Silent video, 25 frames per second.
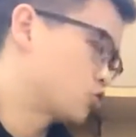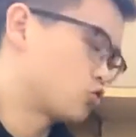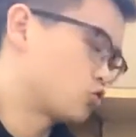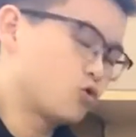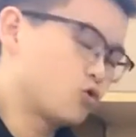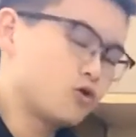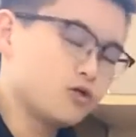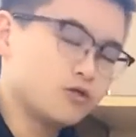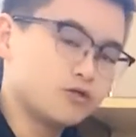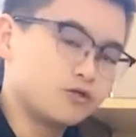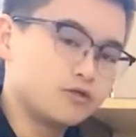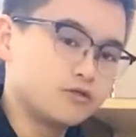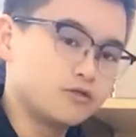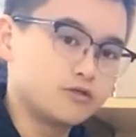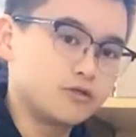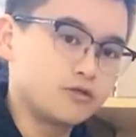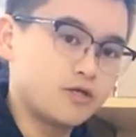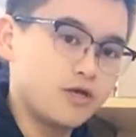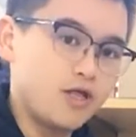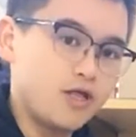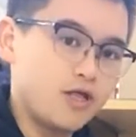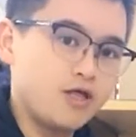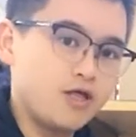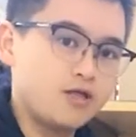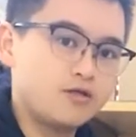the rest of
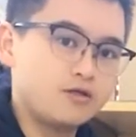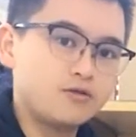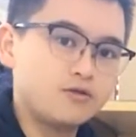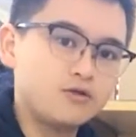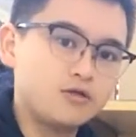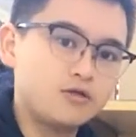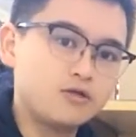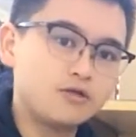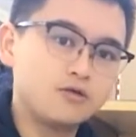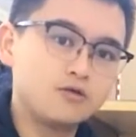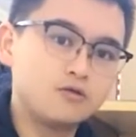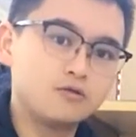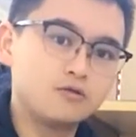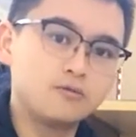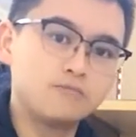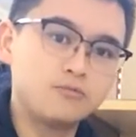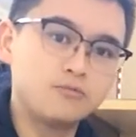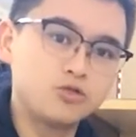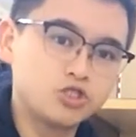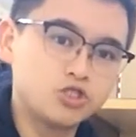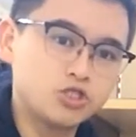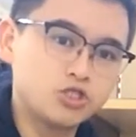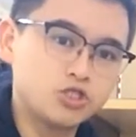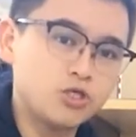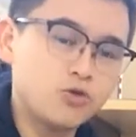works, and the machine
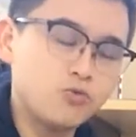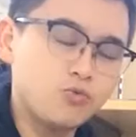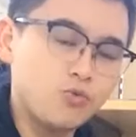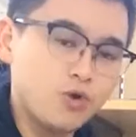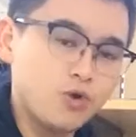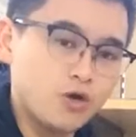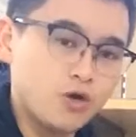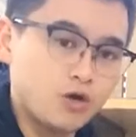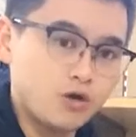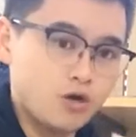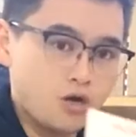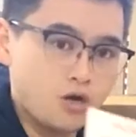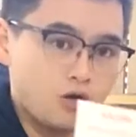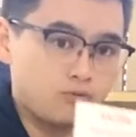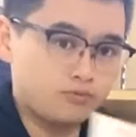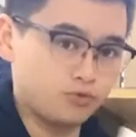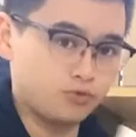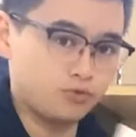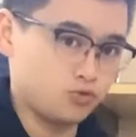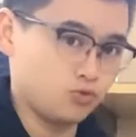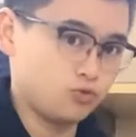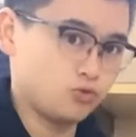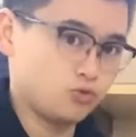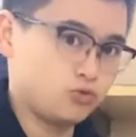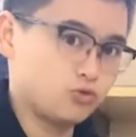will count the film
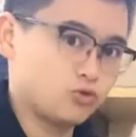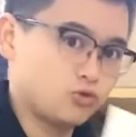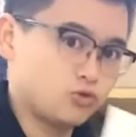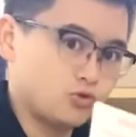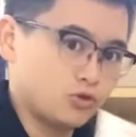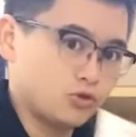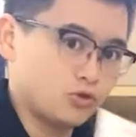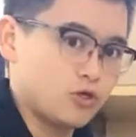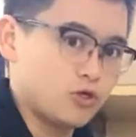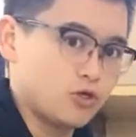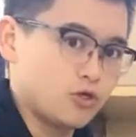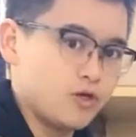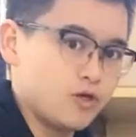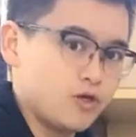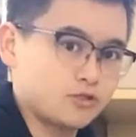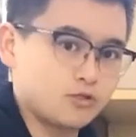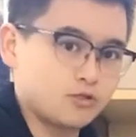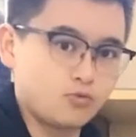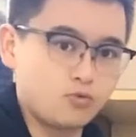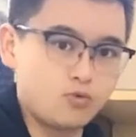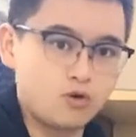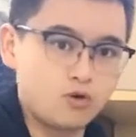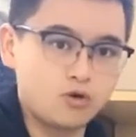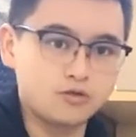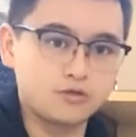
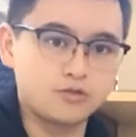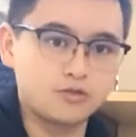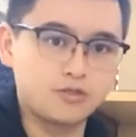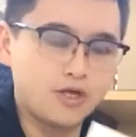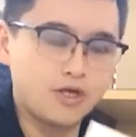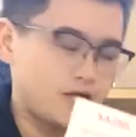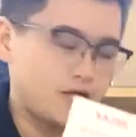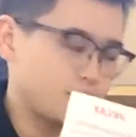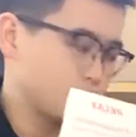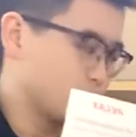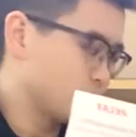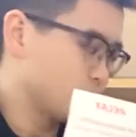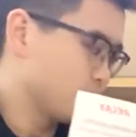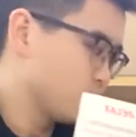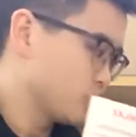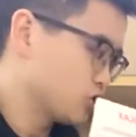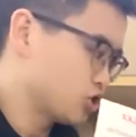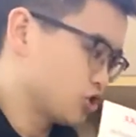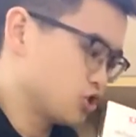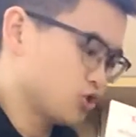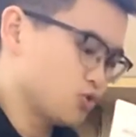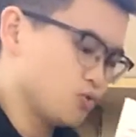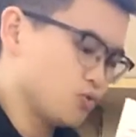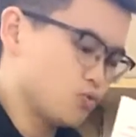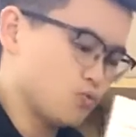in the shelf on
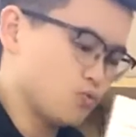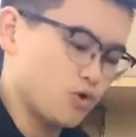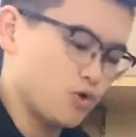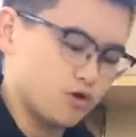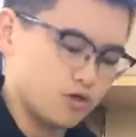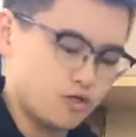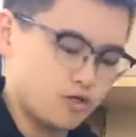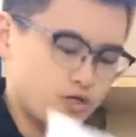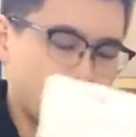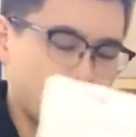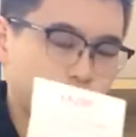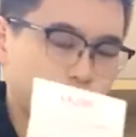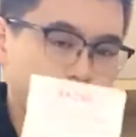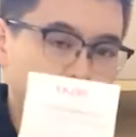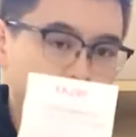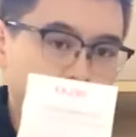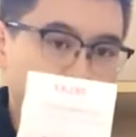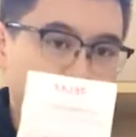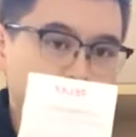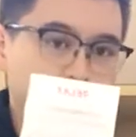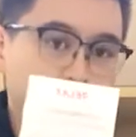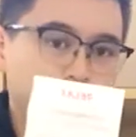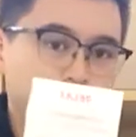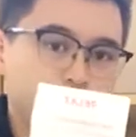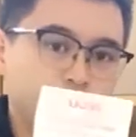iPhones. Then you
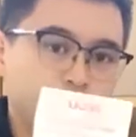just